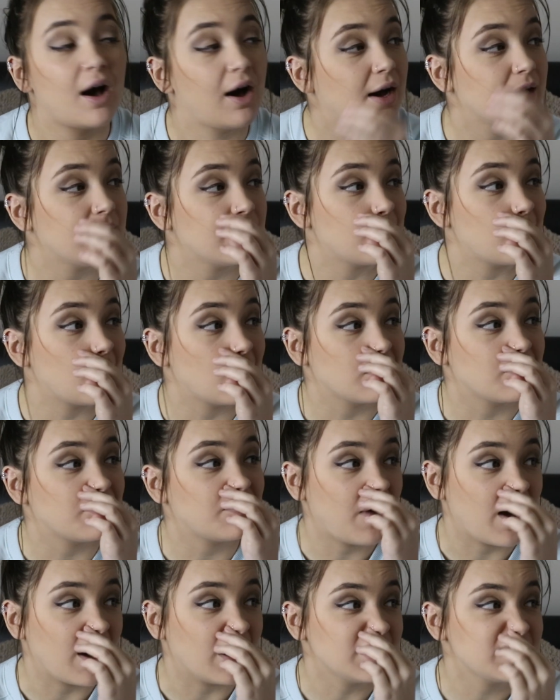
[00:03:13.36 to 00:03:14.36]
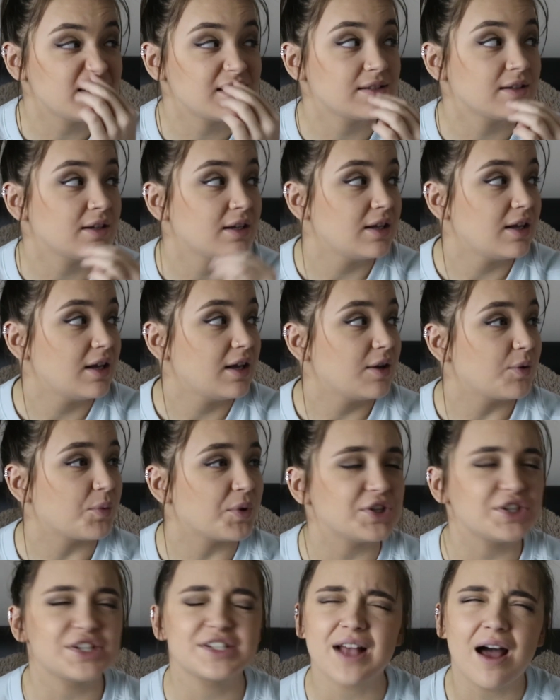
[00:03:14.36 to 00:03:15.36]
I didn't want to fuss,
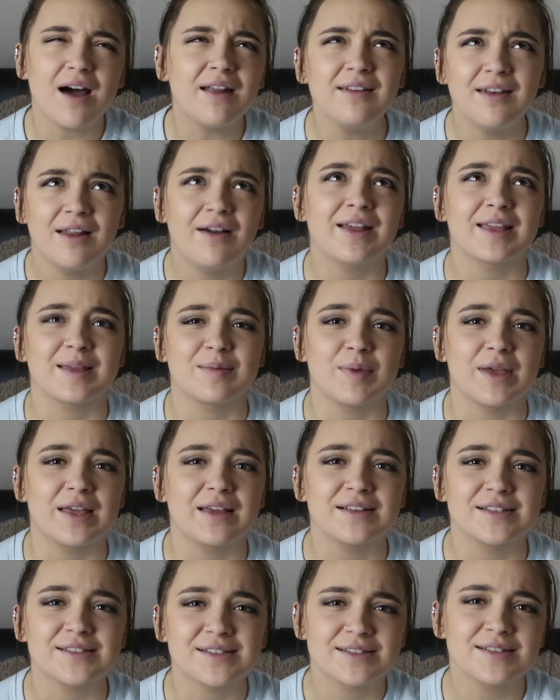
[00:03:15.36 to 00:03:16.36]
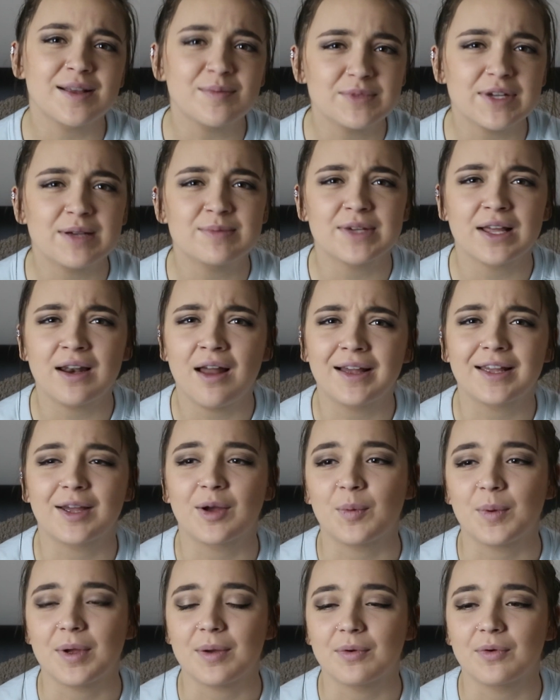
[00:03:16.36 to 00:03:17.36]
which is unlike me because sometimes I like
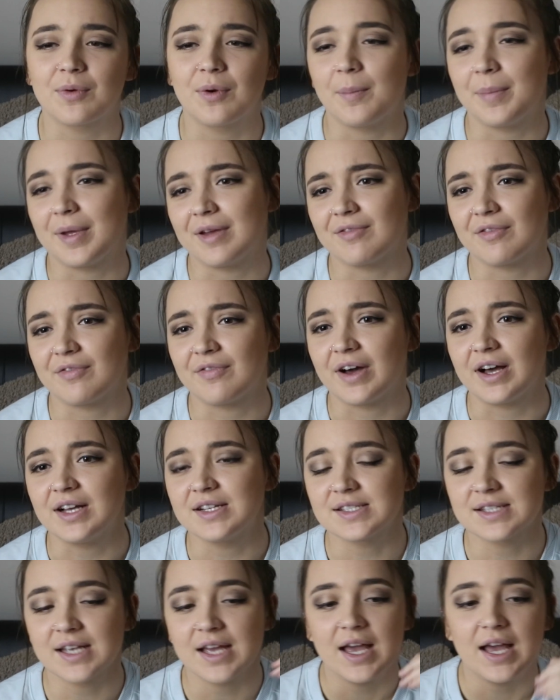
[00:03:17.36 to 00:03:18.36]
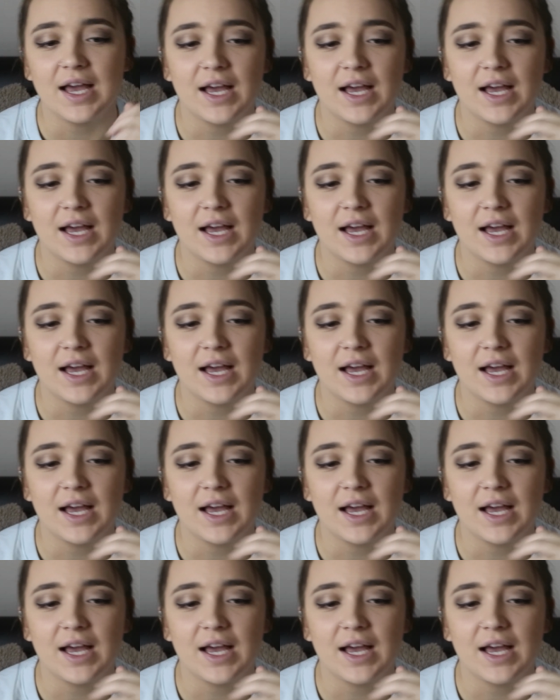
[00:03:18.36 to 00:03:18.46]
a bit of a fuss.